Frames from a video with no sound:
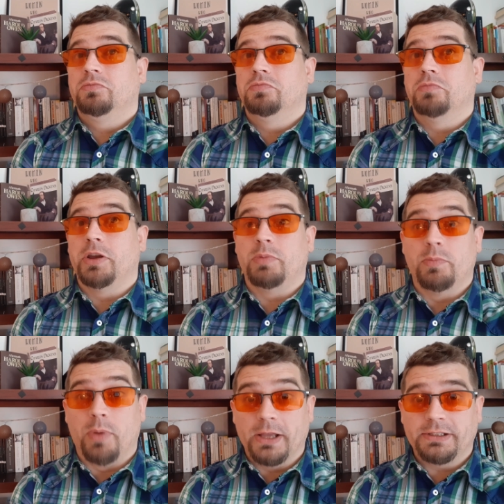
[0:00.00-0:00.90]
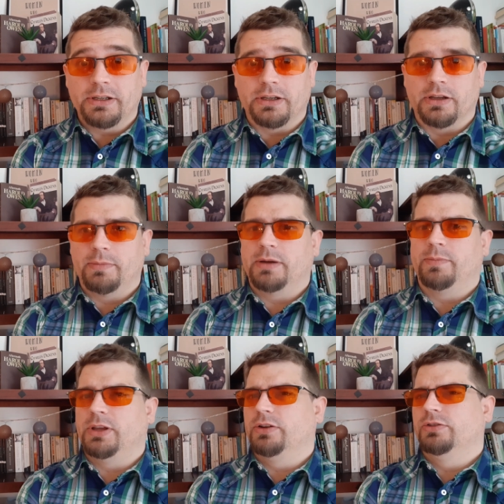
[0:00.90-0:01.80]
maybe better about
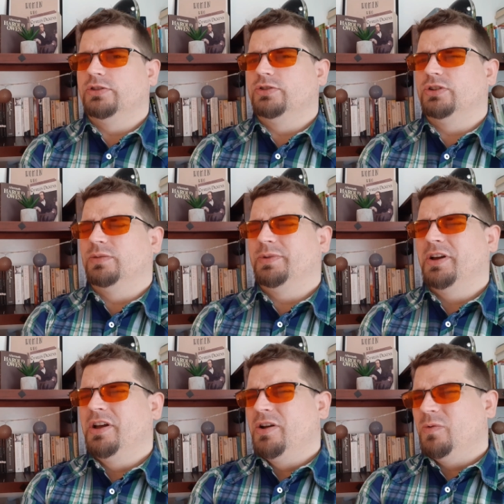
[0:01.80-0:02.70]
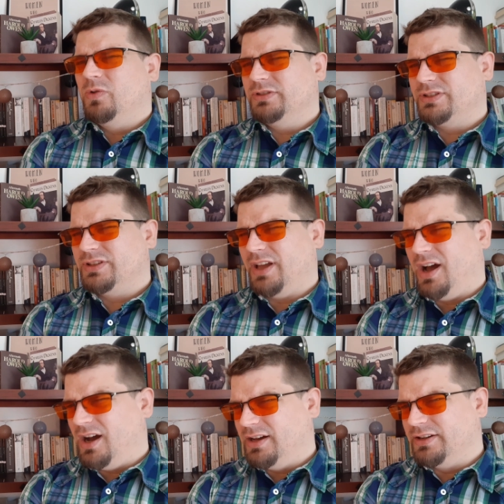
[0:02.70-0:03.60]
being on YouTube? What's
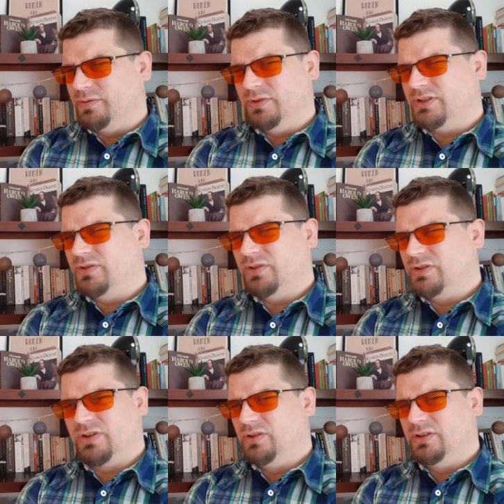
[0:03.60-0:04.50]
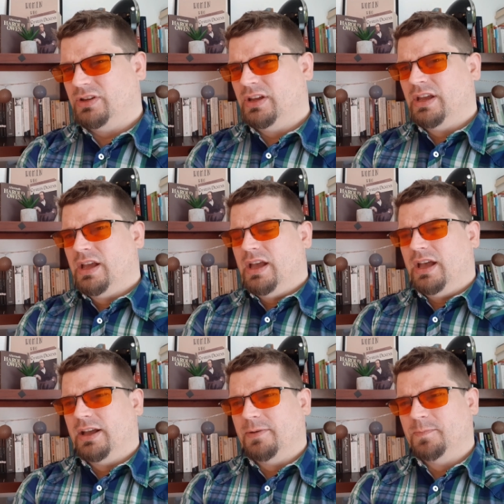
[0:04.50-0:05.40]
harder? What's not as good? I
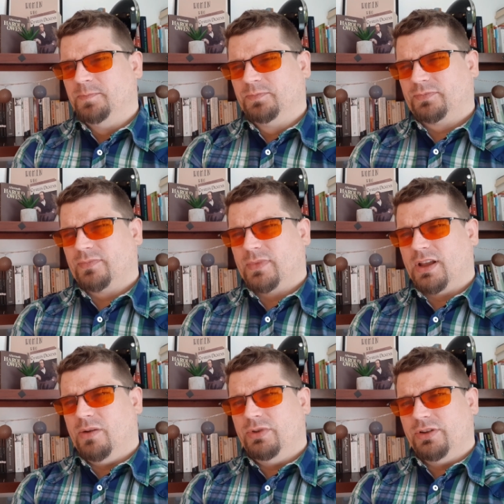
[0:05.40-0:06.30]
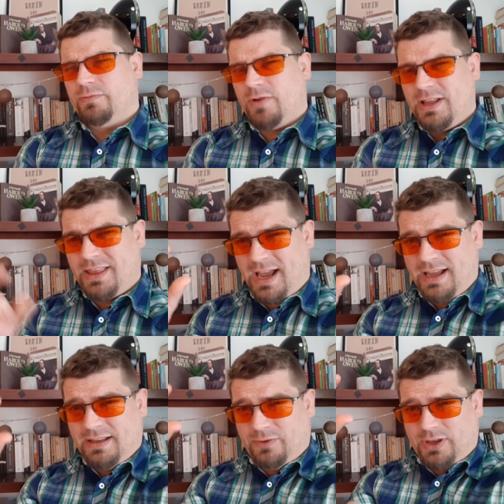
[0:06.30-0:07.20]
want you to write that,
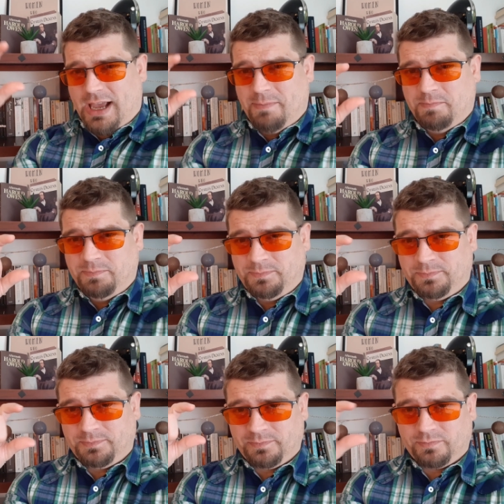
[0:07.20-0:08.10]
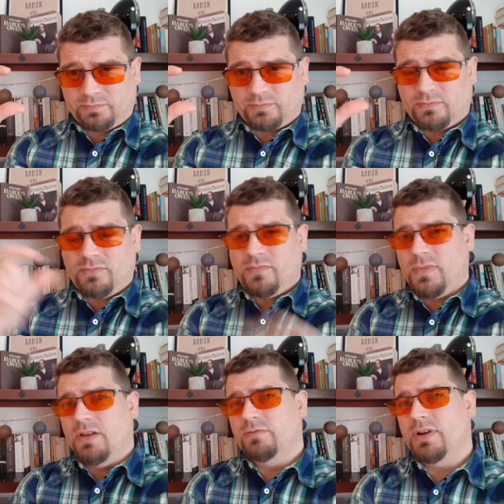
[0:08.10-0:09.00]
if you can.
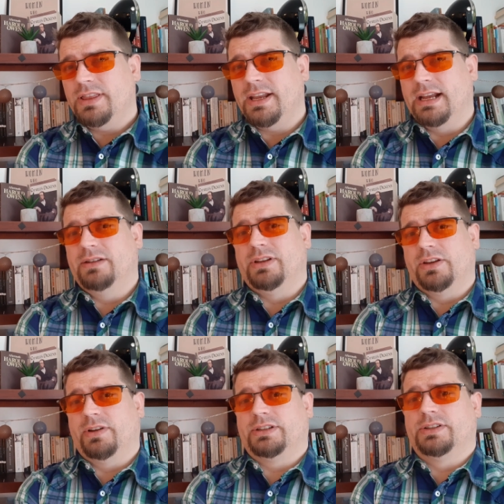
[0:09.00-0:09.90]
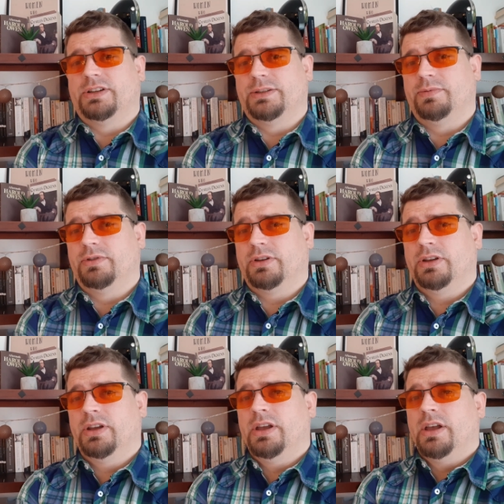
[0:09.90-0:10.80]
Write that out in your exercise book
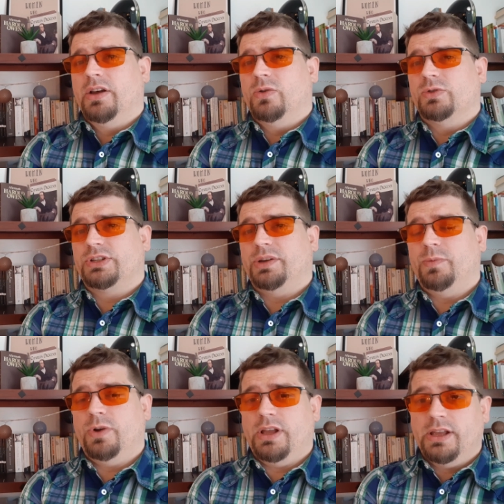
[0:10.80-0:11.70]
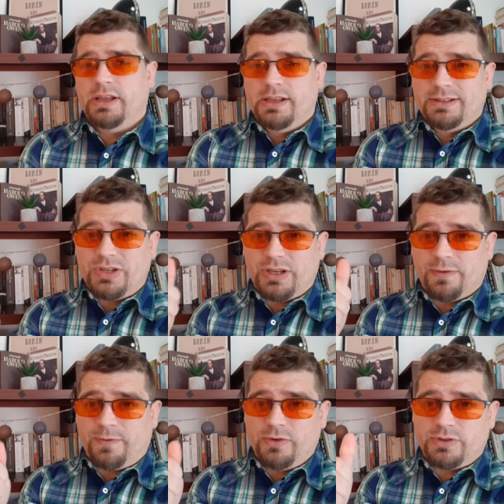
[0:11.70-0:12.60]
or somewhere. Take a
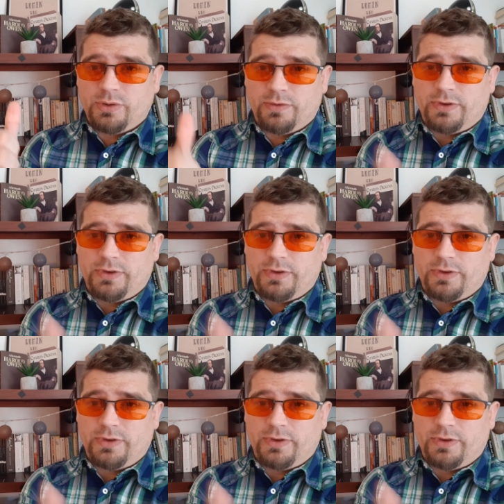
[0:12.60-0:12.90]
photo of